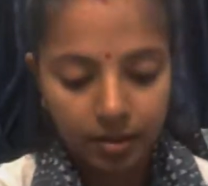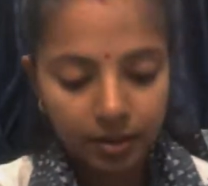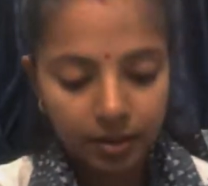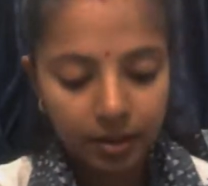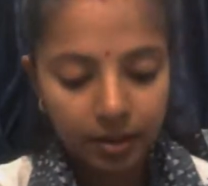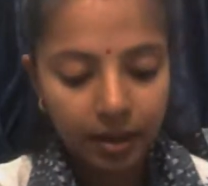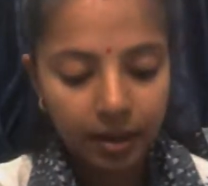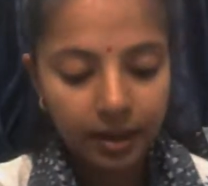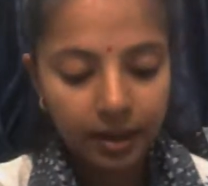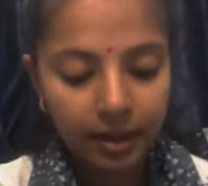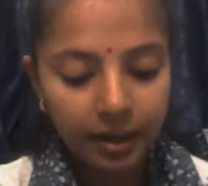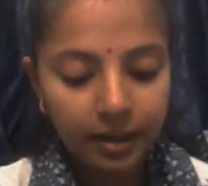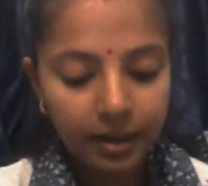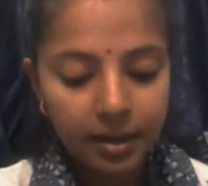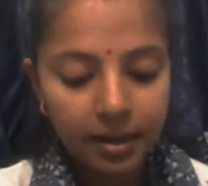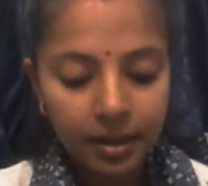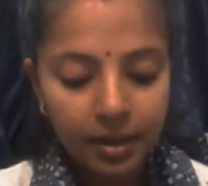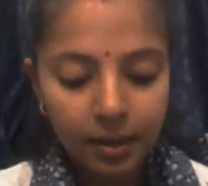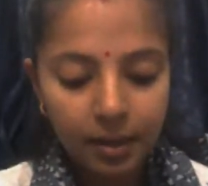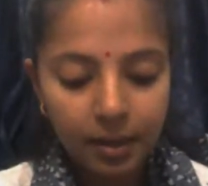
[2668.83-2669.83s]
The
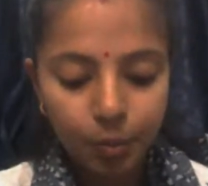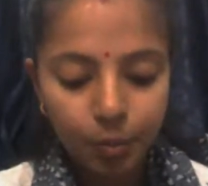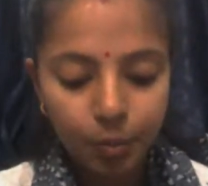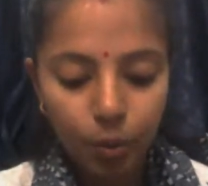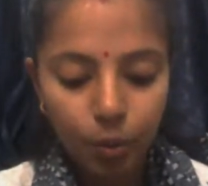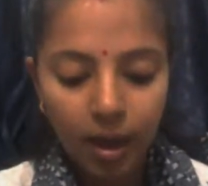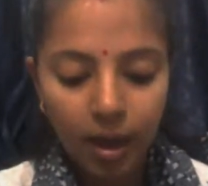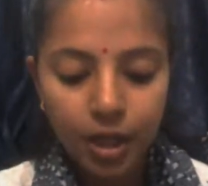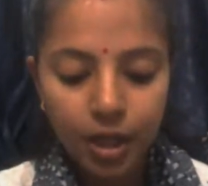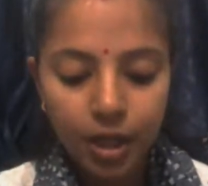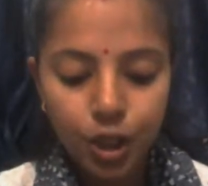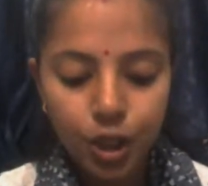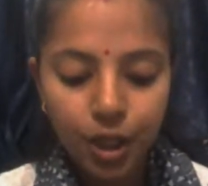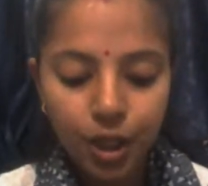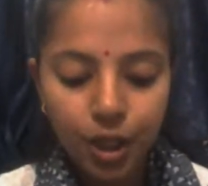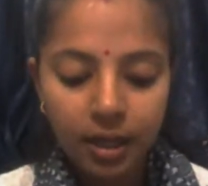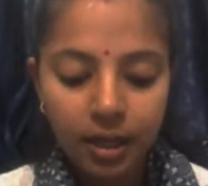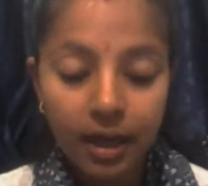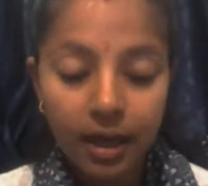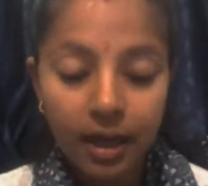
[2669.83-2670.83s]
lady slipped while
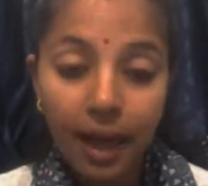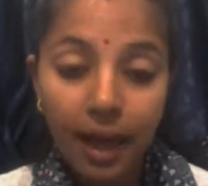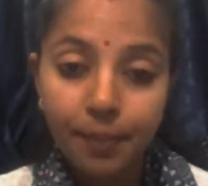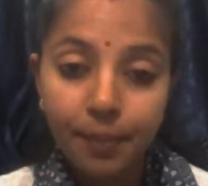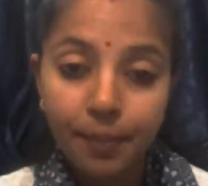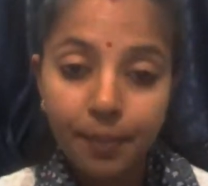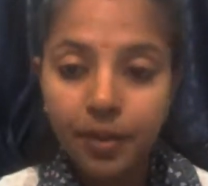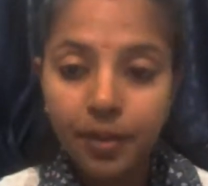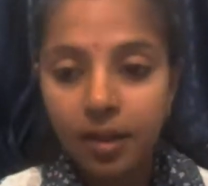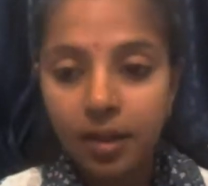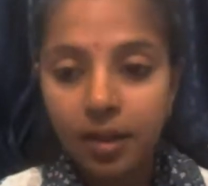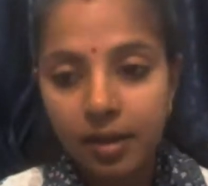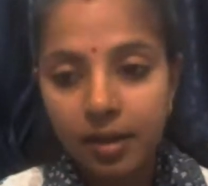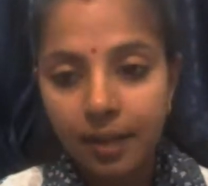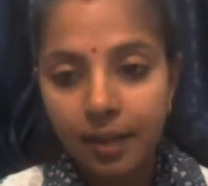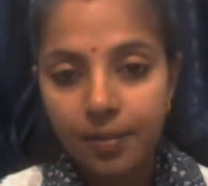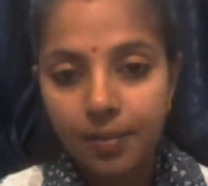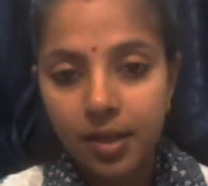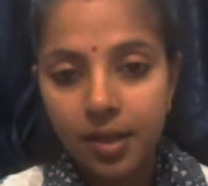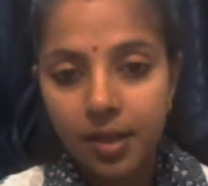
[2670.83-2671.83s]
she climbed the
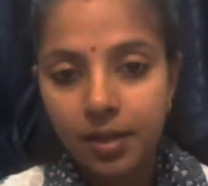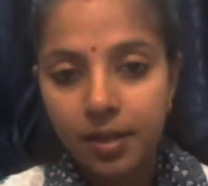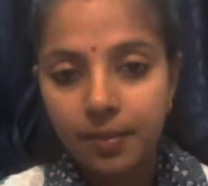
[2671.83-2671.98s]
steps.